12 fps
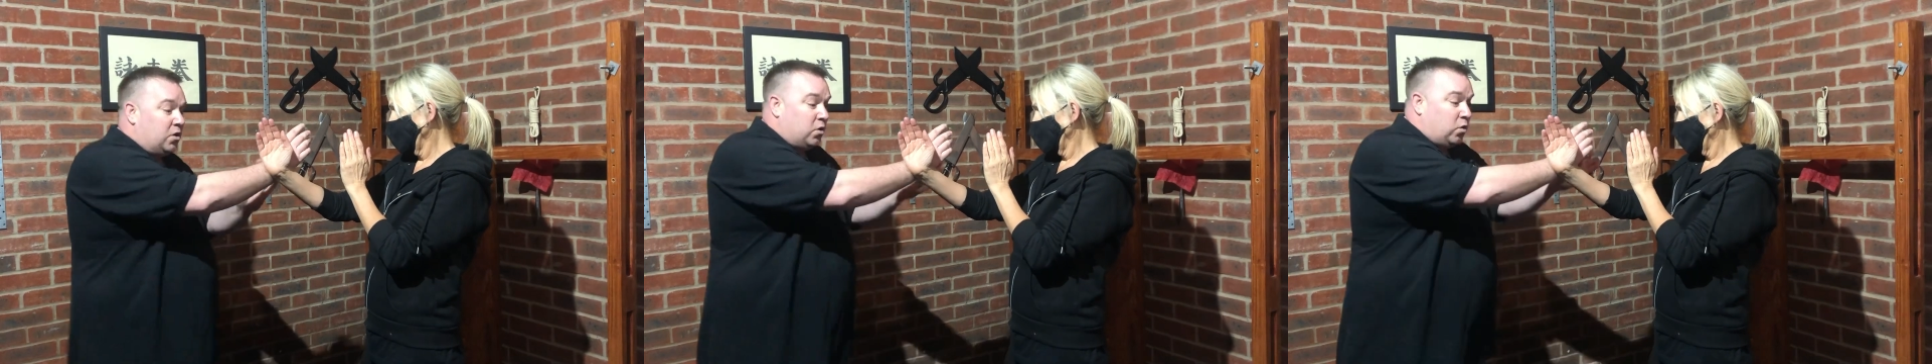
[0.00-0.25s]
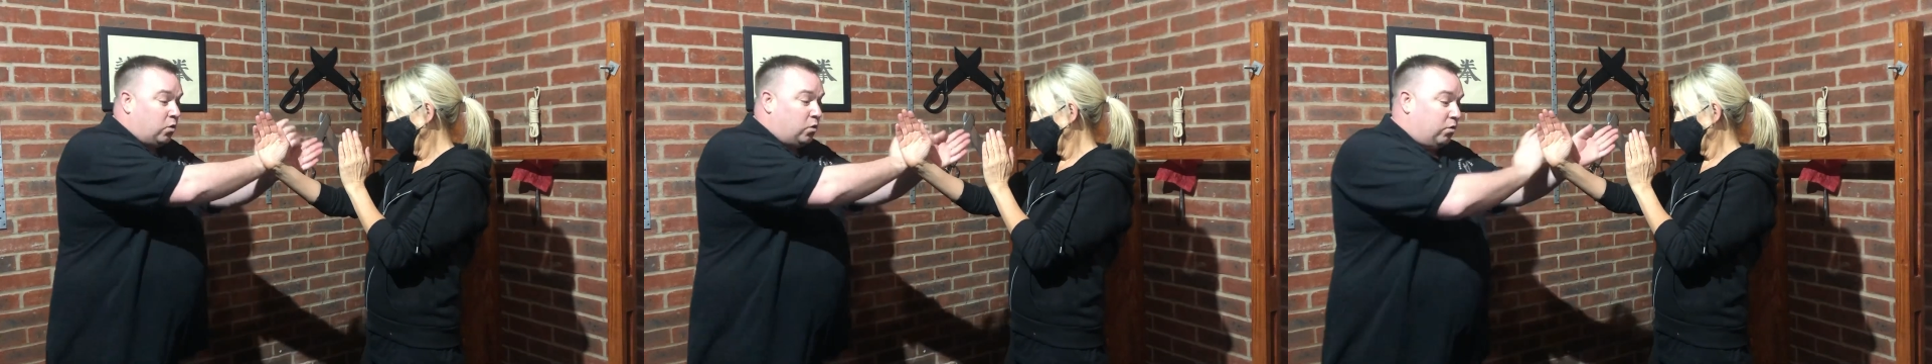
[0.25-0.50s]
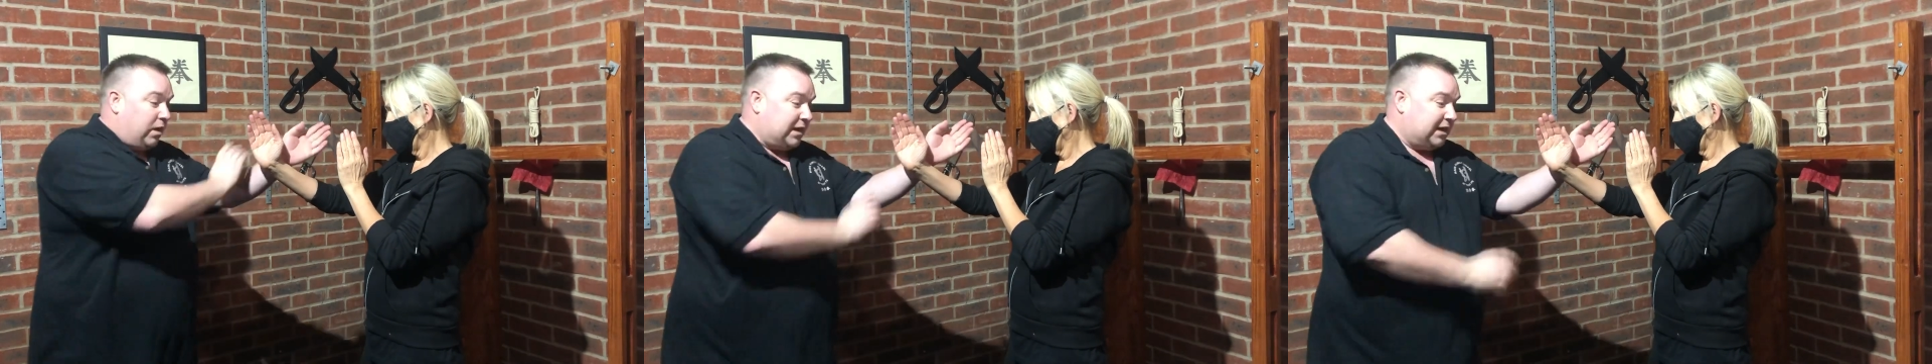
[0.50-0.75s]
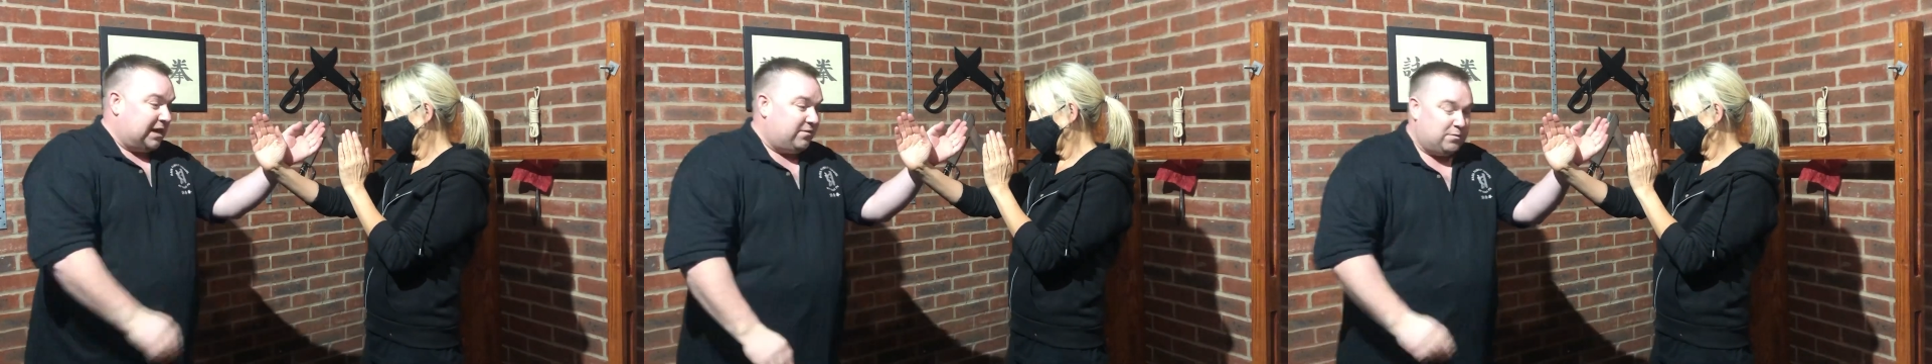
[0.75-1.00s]
or I could
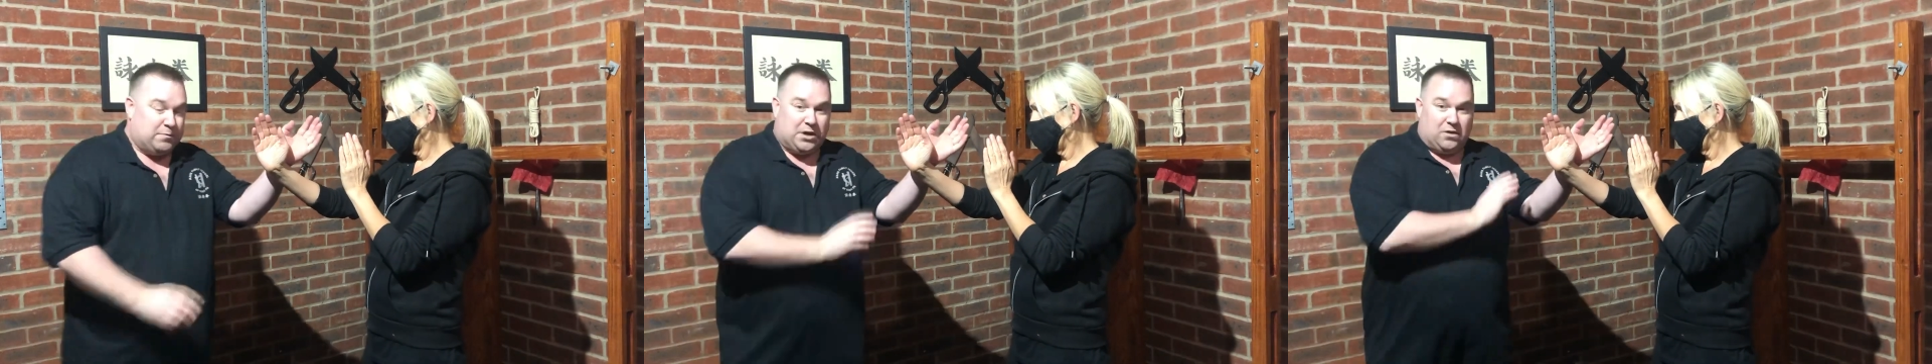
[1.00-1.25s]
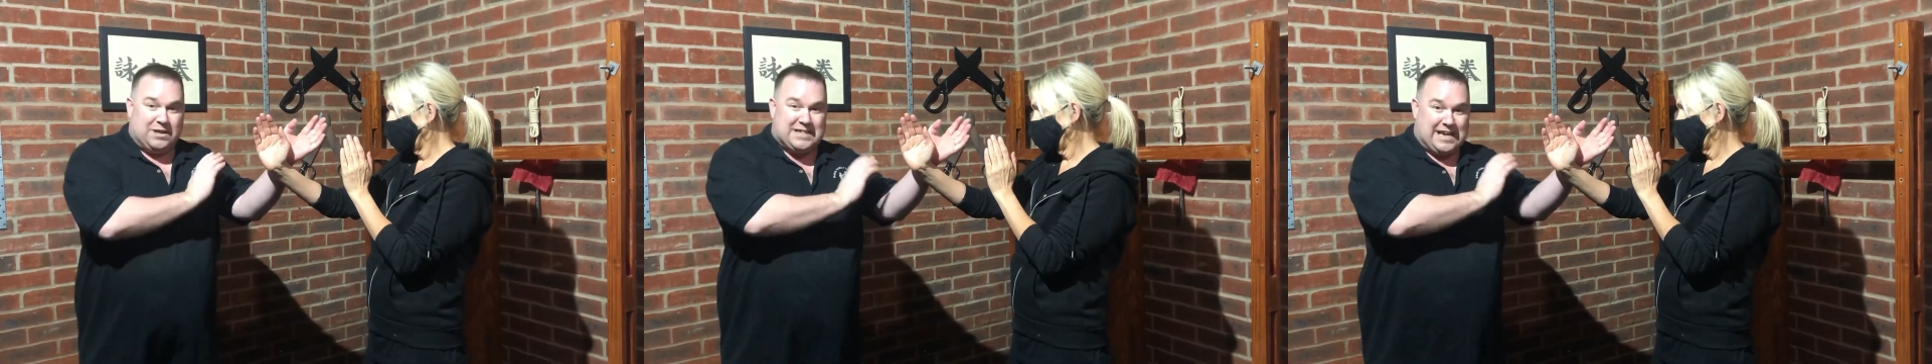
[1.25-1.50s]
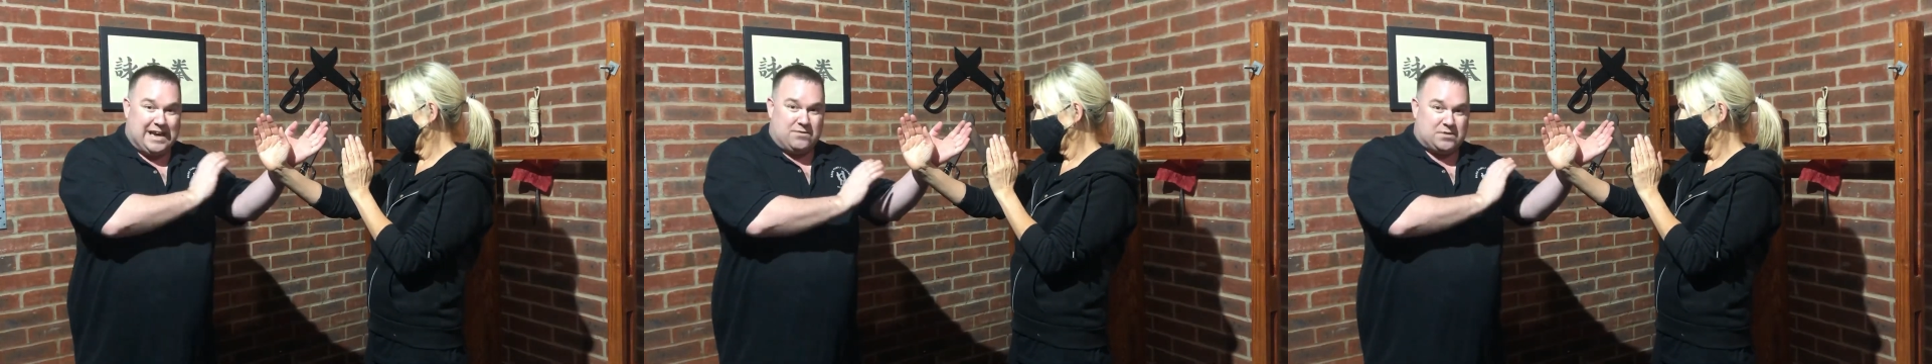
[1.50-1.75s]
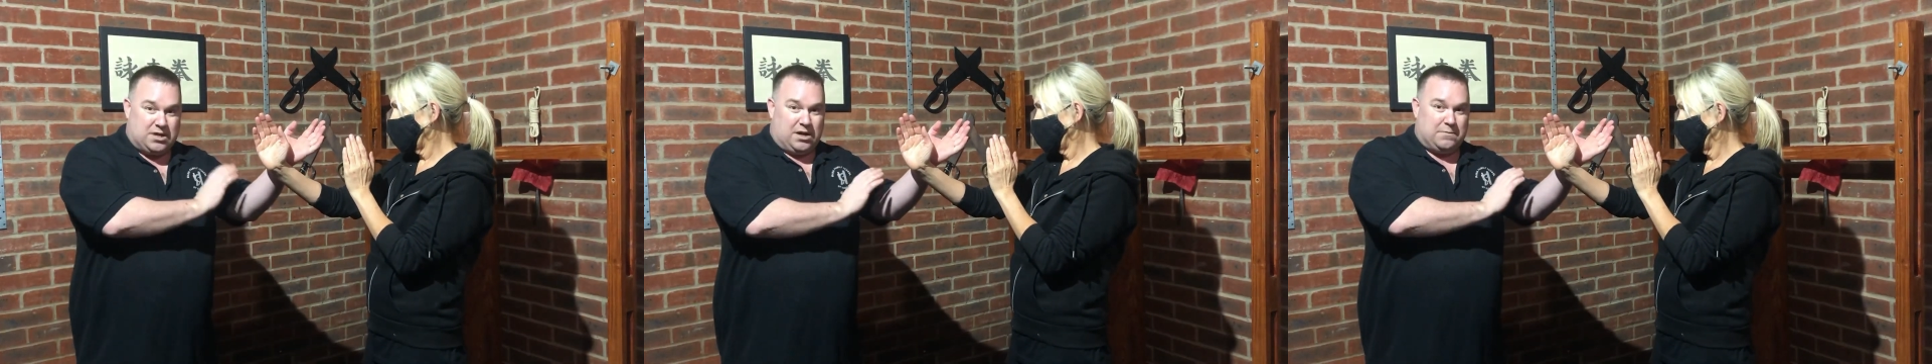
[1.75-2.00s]
even be on this
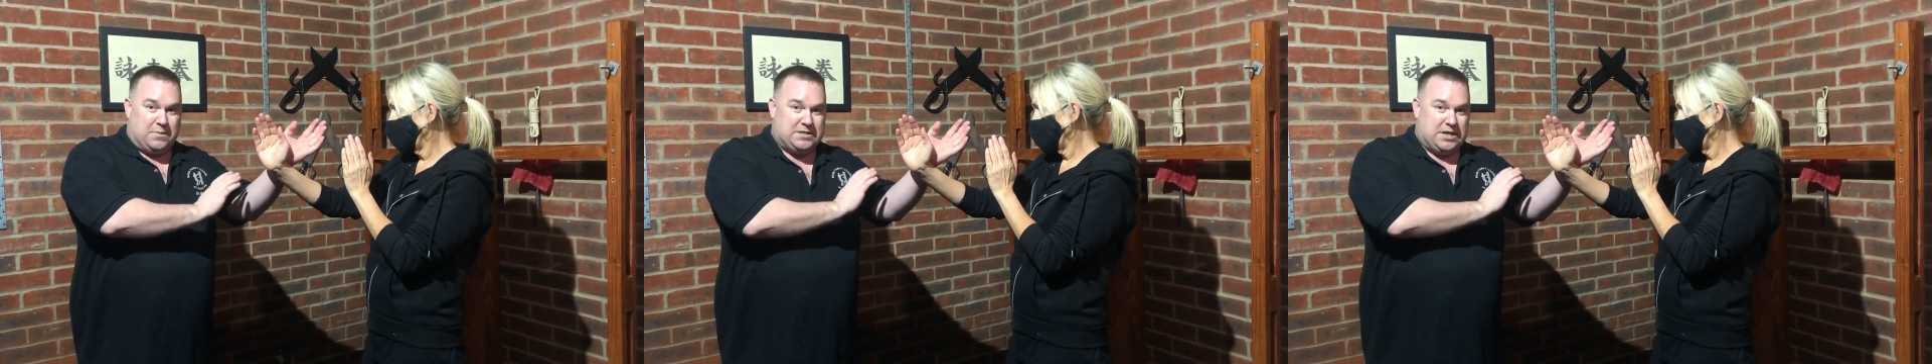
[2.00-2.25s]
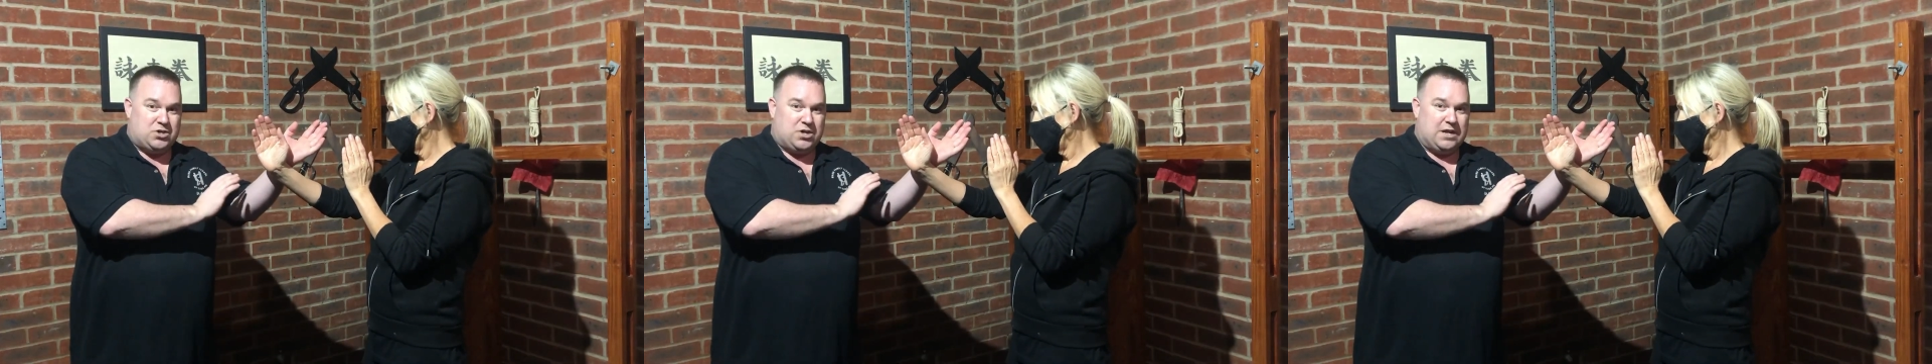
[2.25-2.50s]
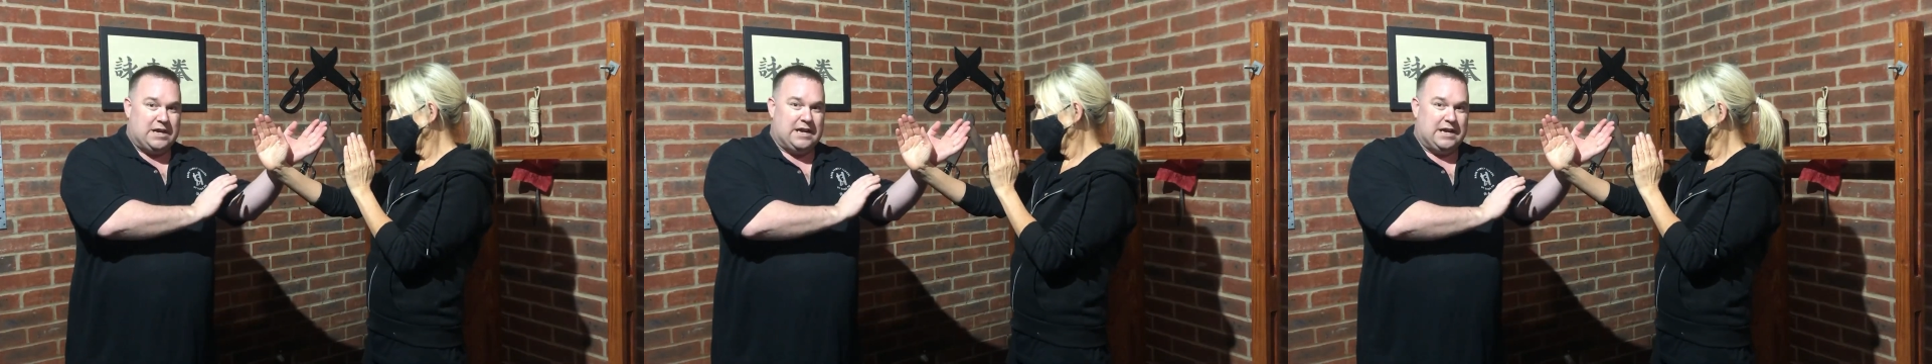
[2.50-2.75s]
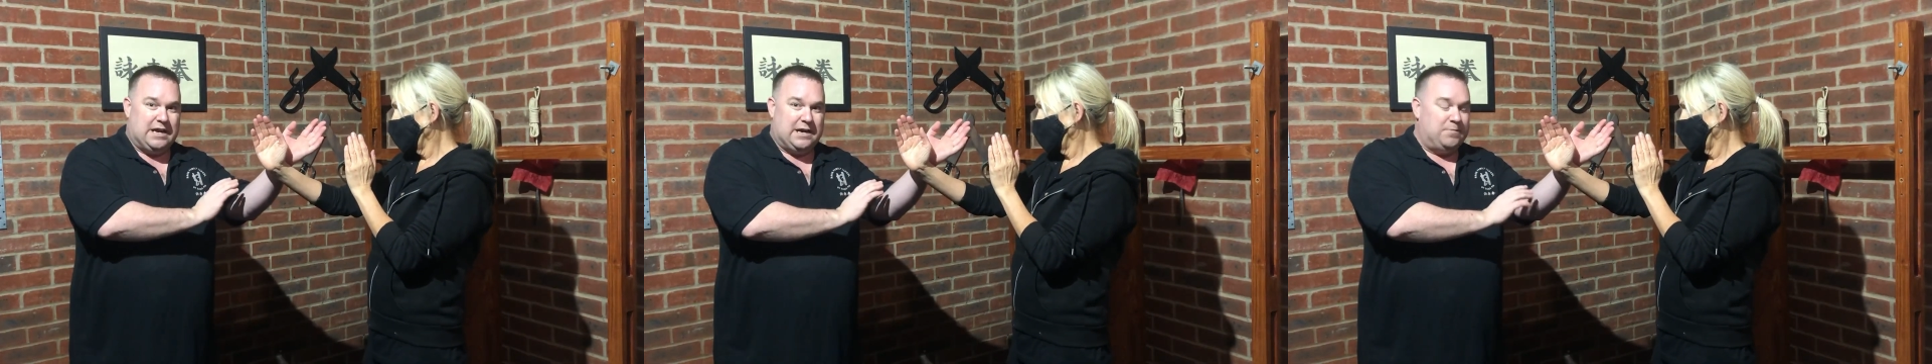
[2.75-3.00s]
outside position here,